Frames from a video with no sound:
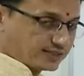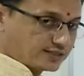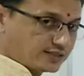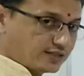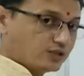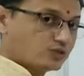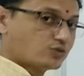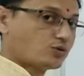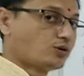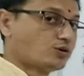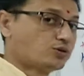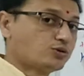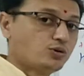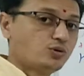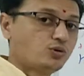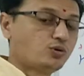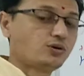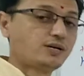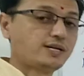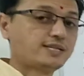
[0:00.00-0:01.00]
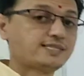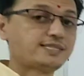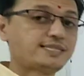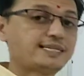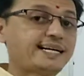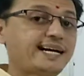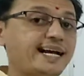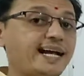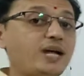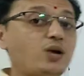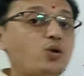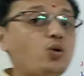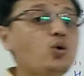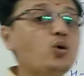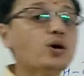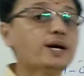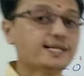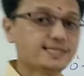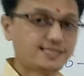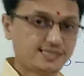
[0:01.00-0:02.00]
acid is also known as
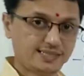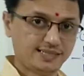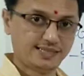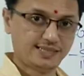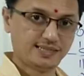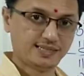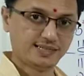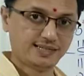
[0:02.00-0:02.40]
Kero acid.